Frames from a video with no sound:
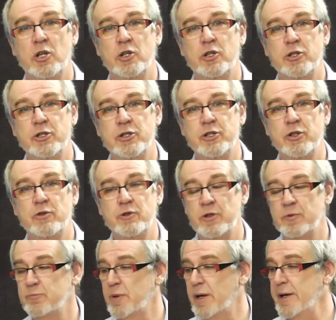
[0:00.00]
to suit
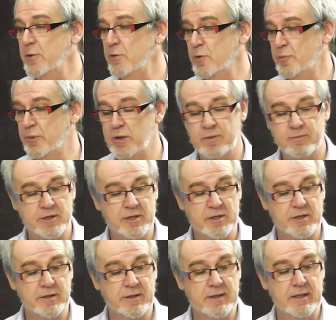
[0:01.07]
my own purposes.